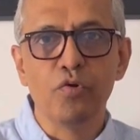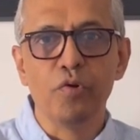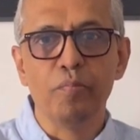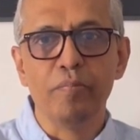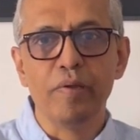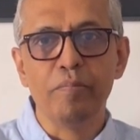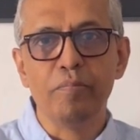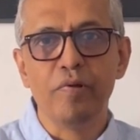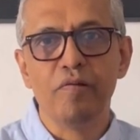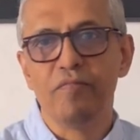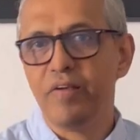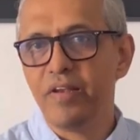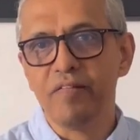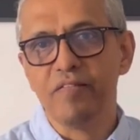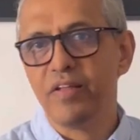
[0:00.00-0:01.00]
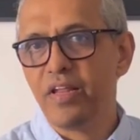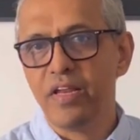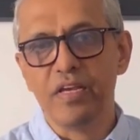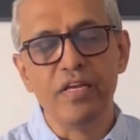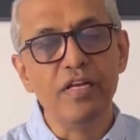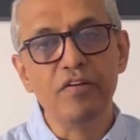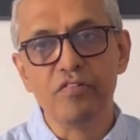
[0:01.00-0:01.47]
to people whenever I
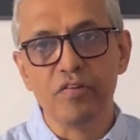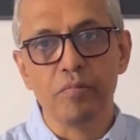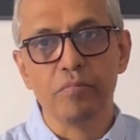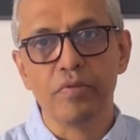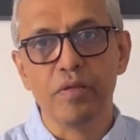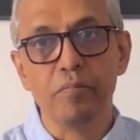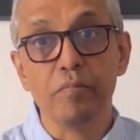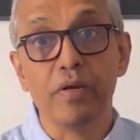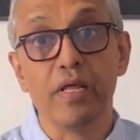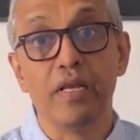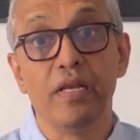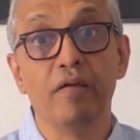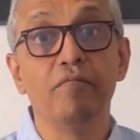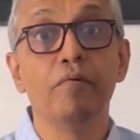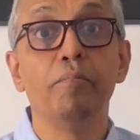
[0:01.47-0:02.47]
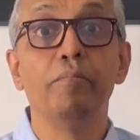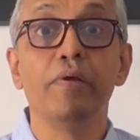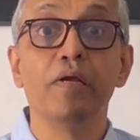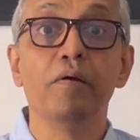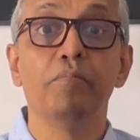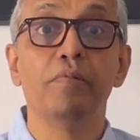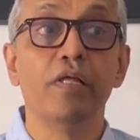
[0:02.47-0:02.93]
need something, but I never pick
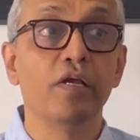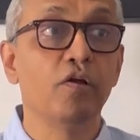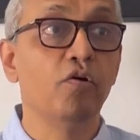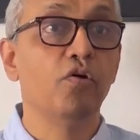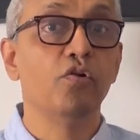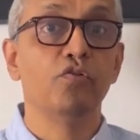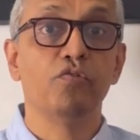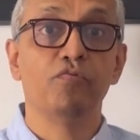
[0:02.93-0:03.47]
up their calls.